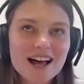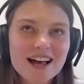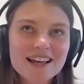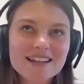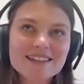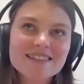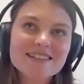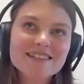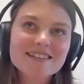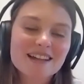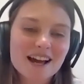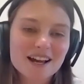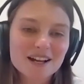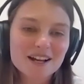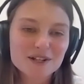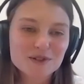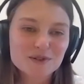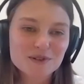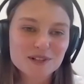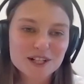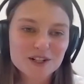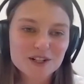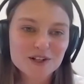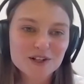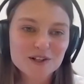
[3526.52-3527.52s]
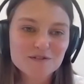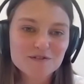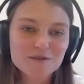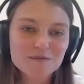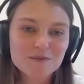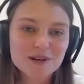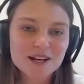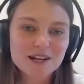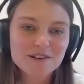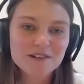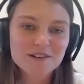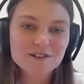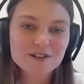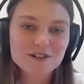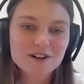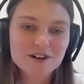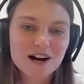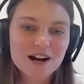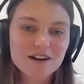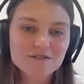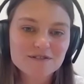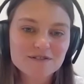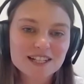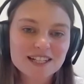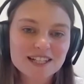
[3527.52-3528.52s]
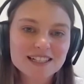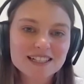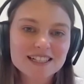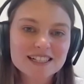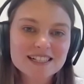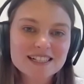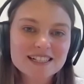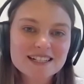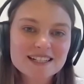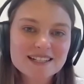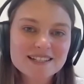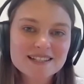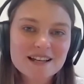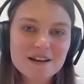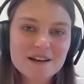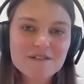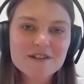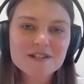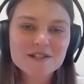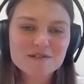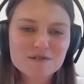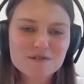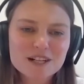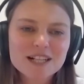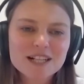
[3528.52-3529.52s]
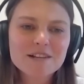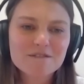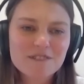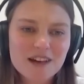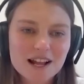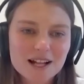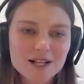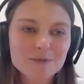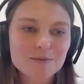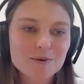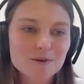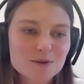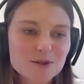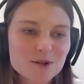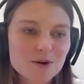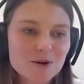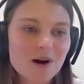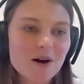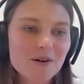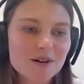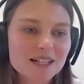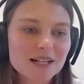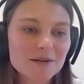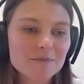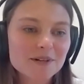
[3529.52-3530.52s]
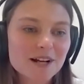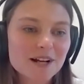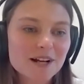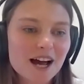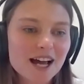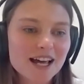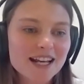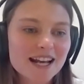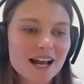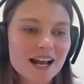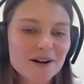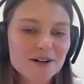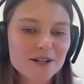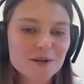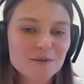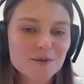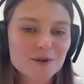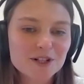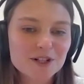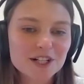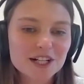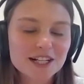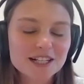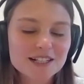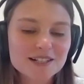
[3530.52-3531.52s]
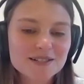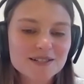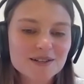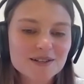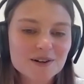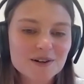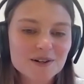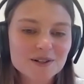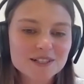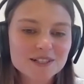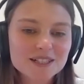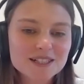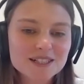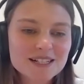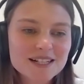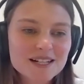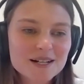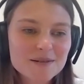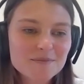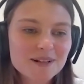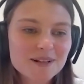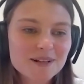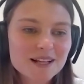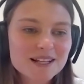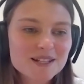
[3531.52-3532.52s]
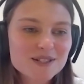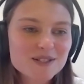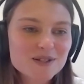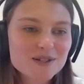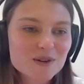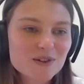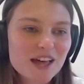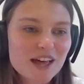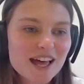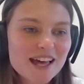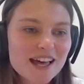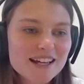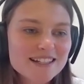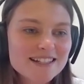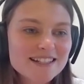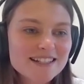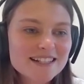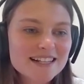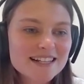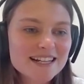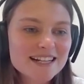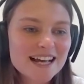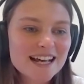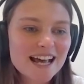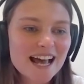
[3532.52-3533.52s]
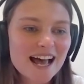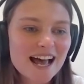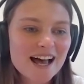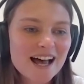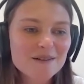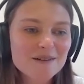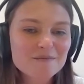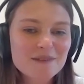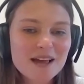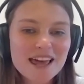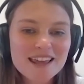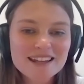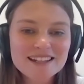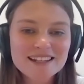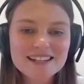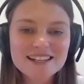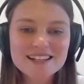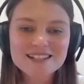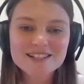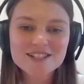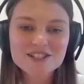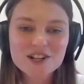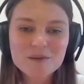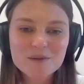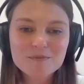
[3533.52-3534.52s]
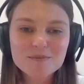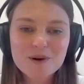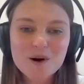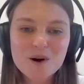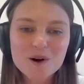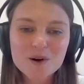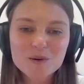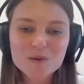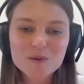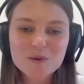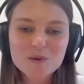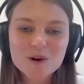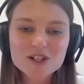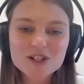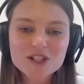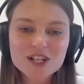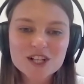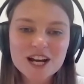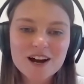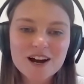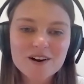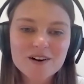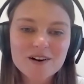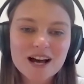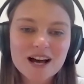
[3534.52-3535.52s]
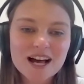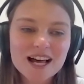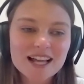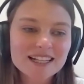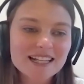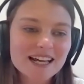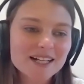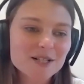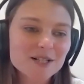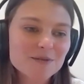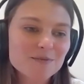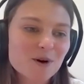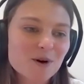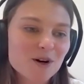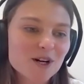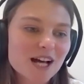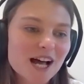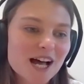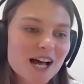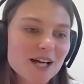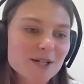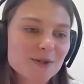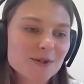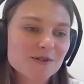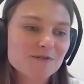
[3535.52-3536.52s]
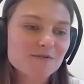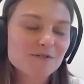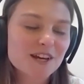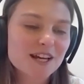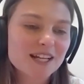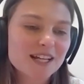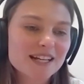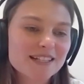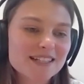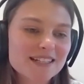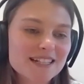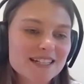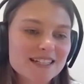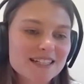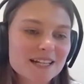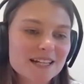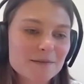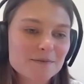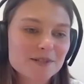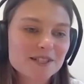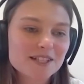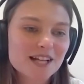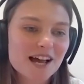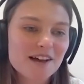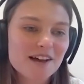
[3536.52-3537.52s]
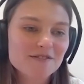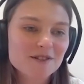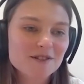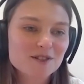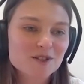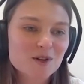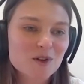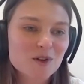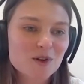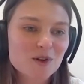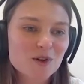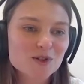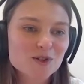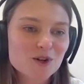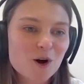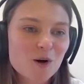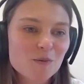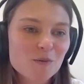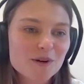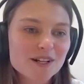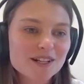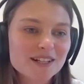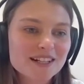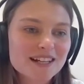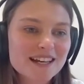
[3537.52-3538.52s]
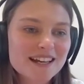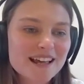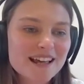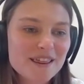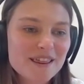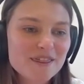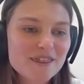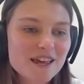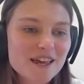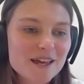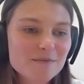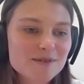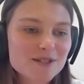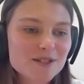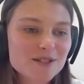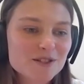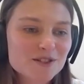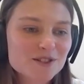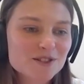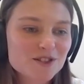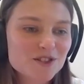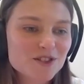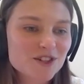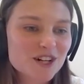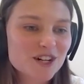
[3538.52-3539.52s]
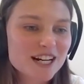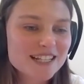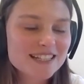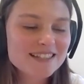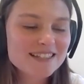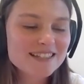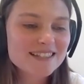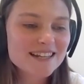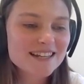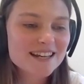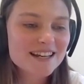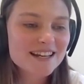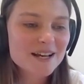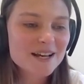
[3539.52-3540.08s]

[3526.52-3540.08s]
insight is really good for me for crafting stuff that's really valuable to our alumni and our community. So please do that. And yes, jump on, watch our latest podcast with Sven as he deep dives into those common themes and trends.